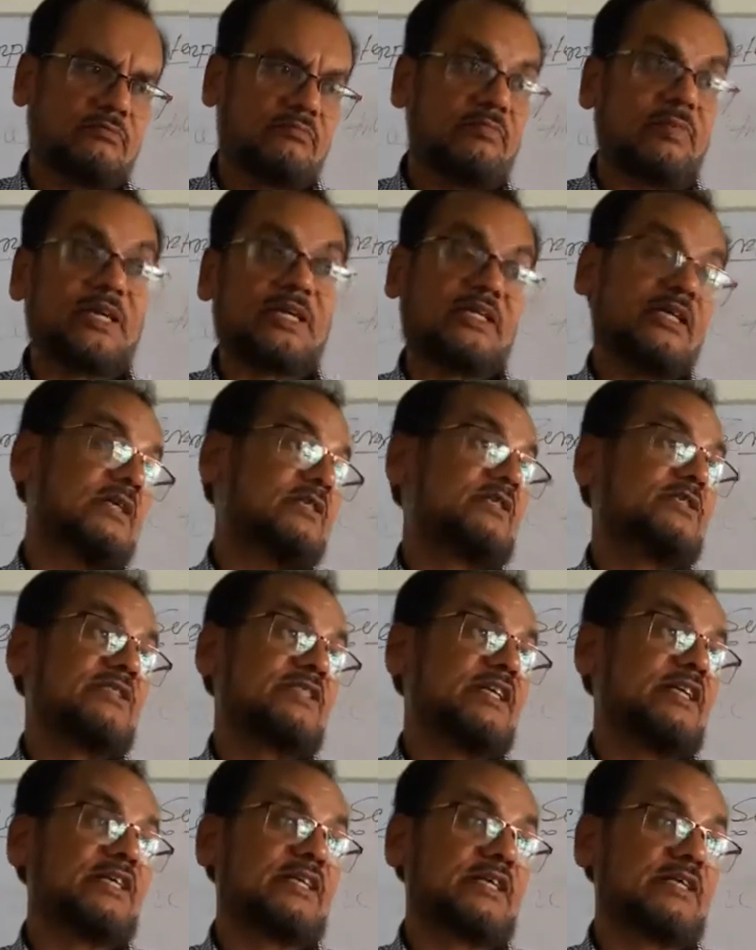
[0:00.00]
But the
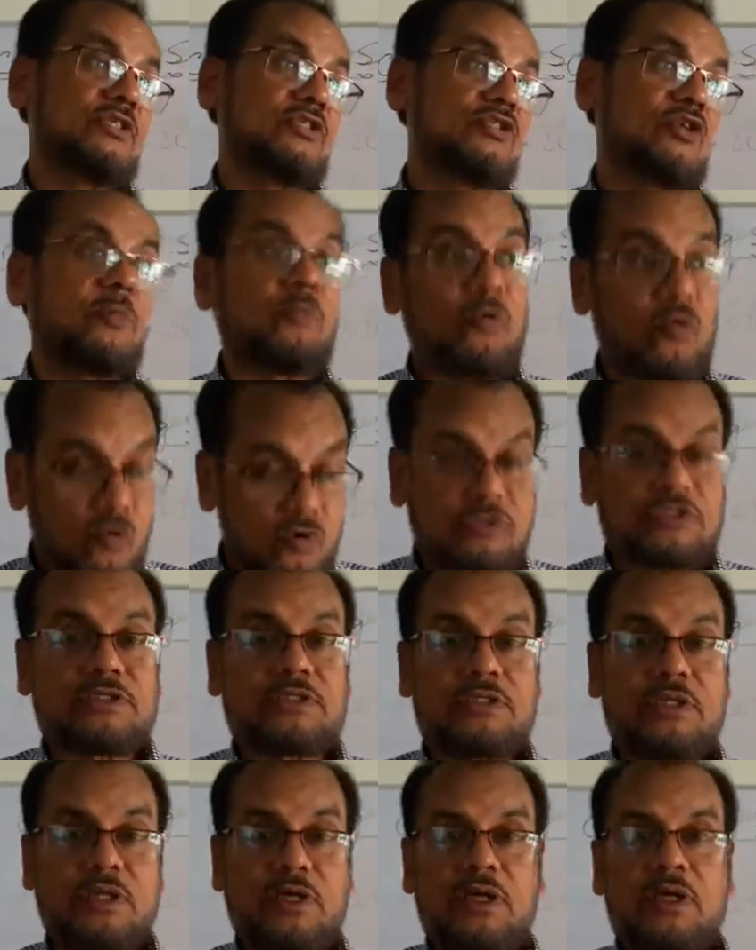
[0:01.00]
sentence, of
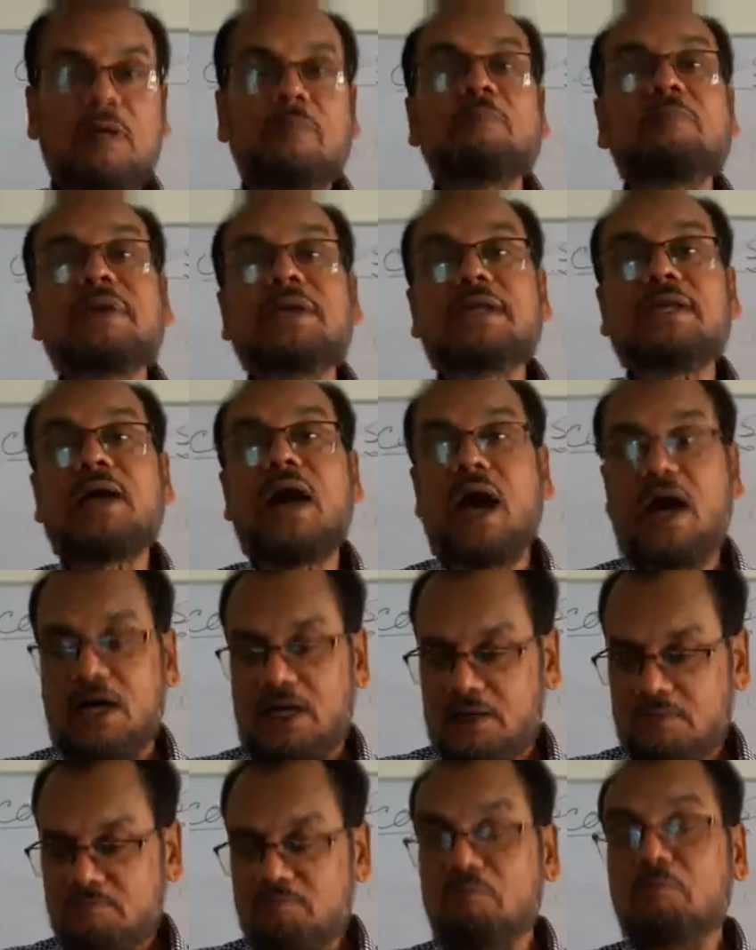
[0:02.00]
course, be a
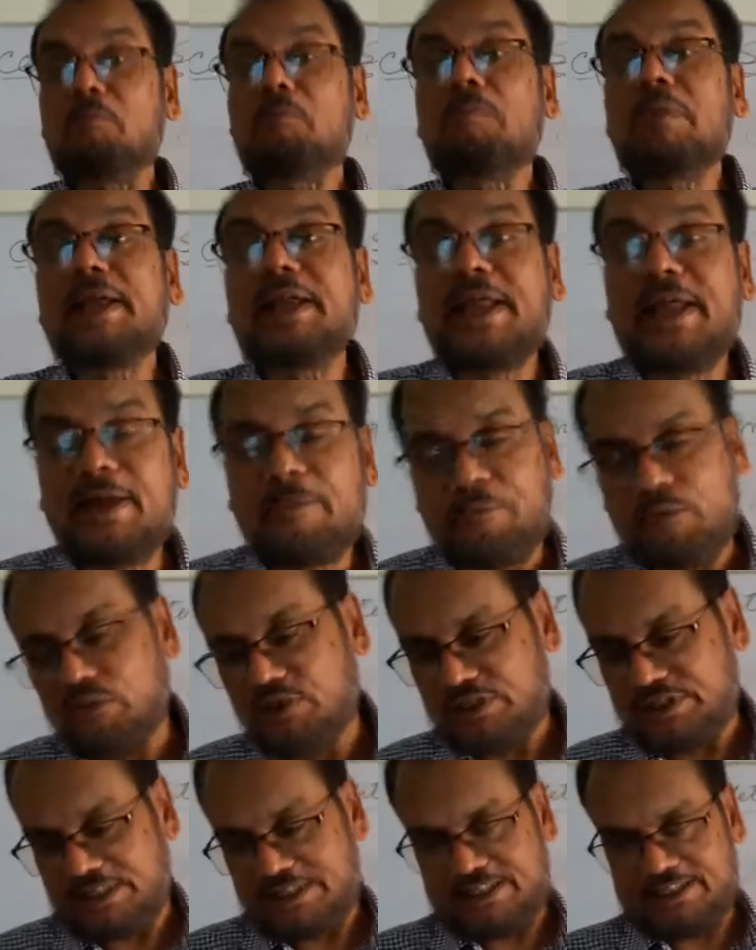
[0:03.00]

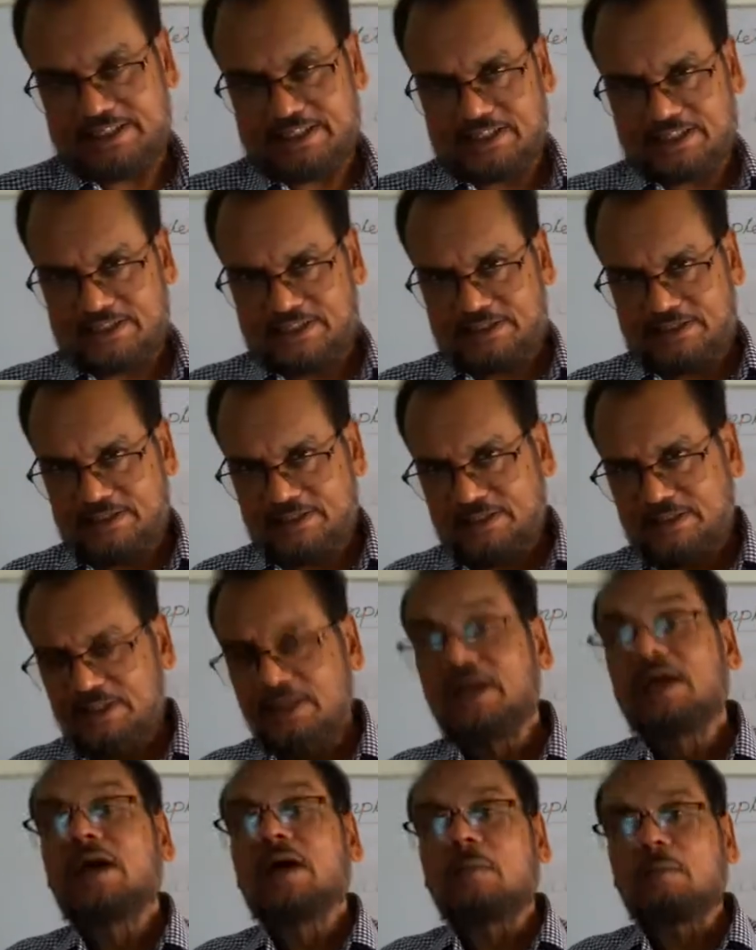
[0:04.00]
meaningful sentence.
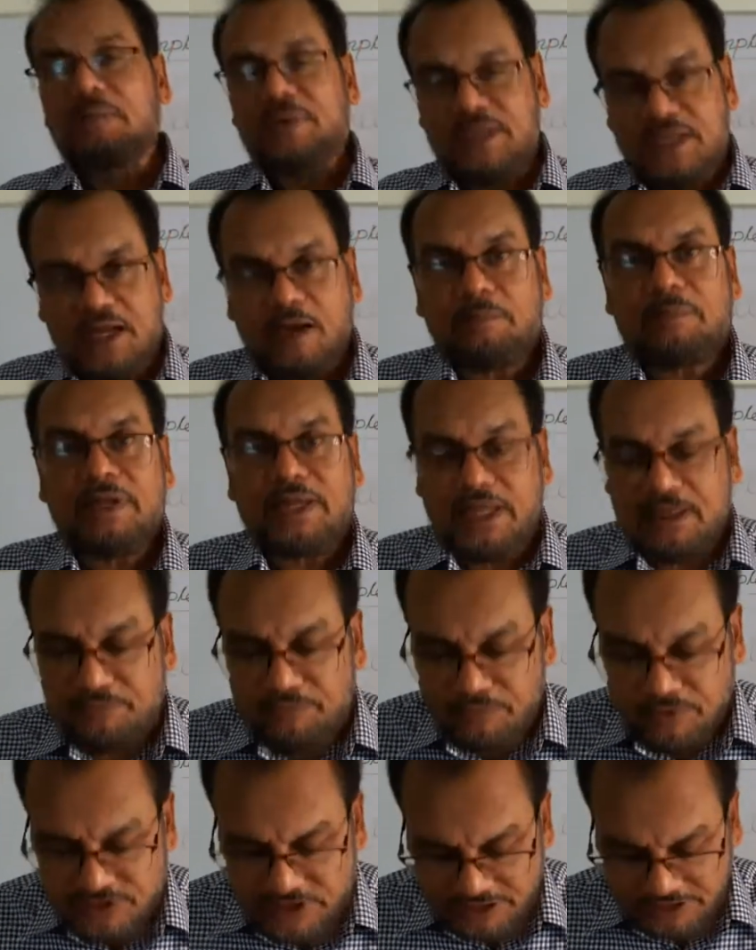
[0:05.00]
Be a
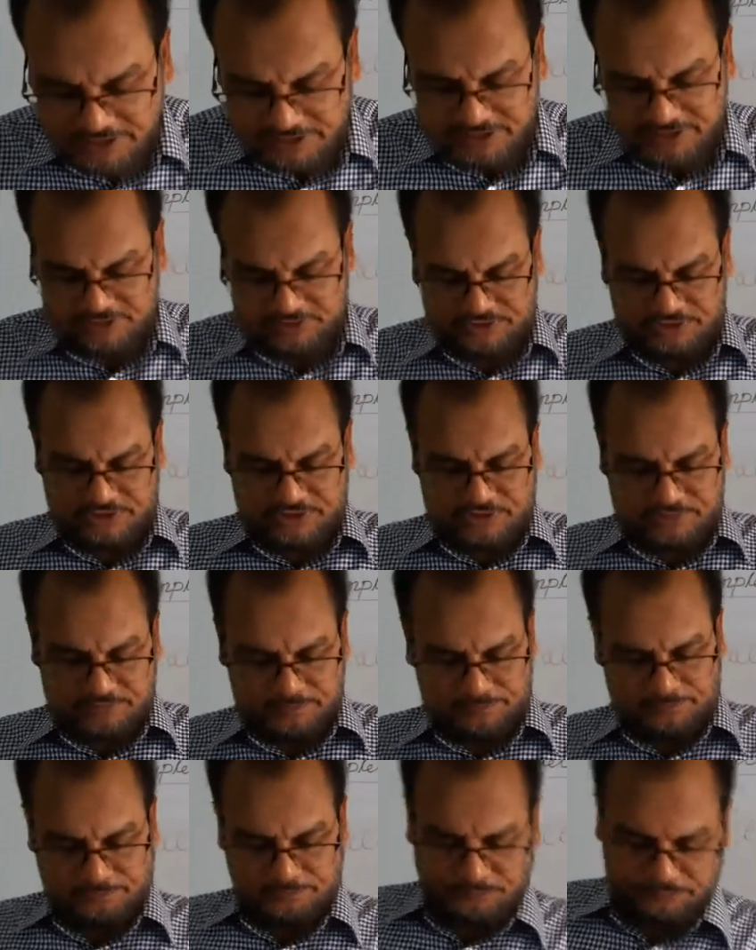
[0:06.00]
meaningful sentence.
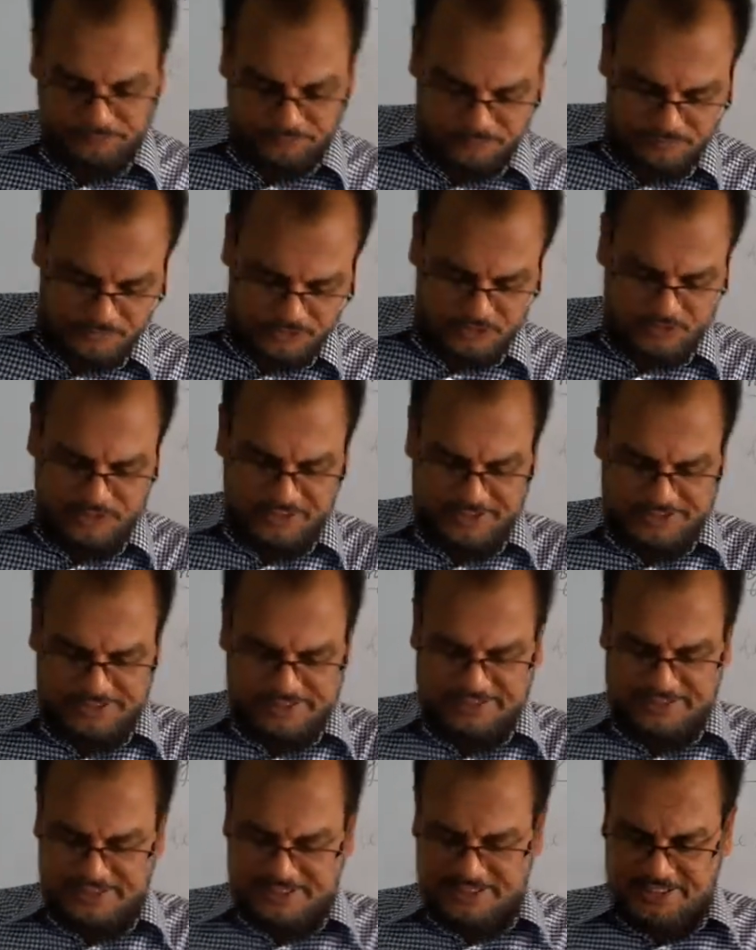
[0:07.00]
So it
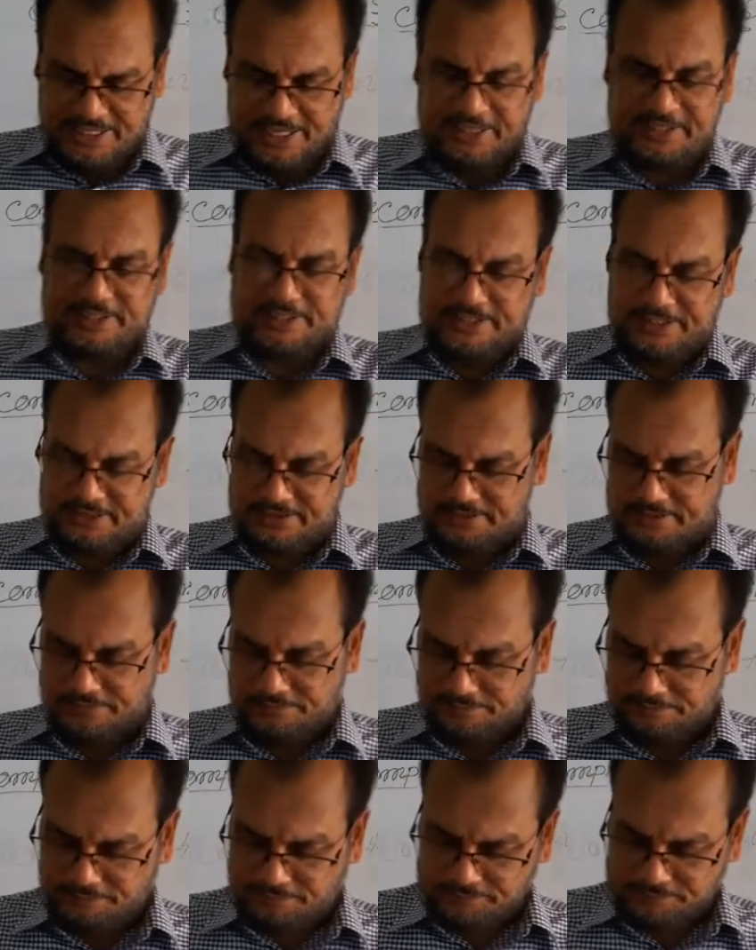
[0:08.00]
is easy, I think.
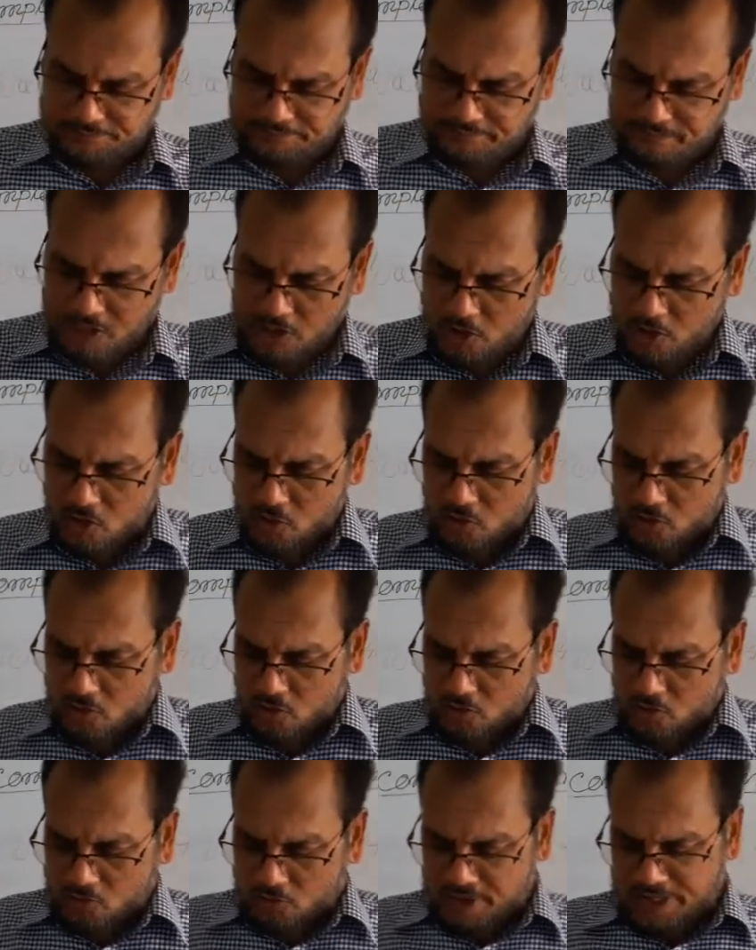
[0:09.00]

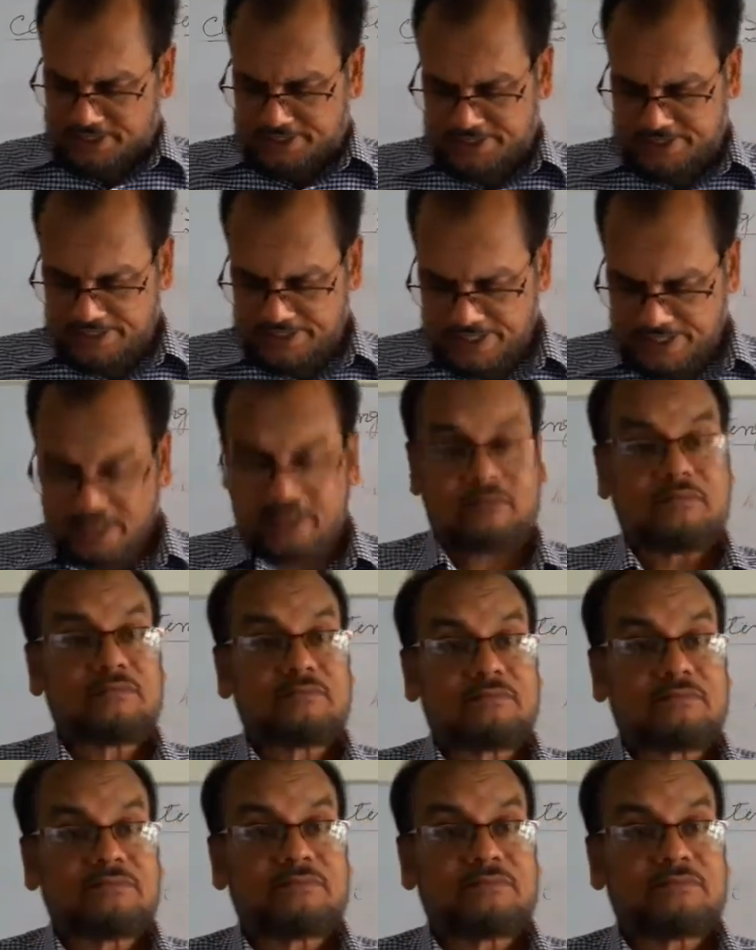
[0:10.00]
Wait here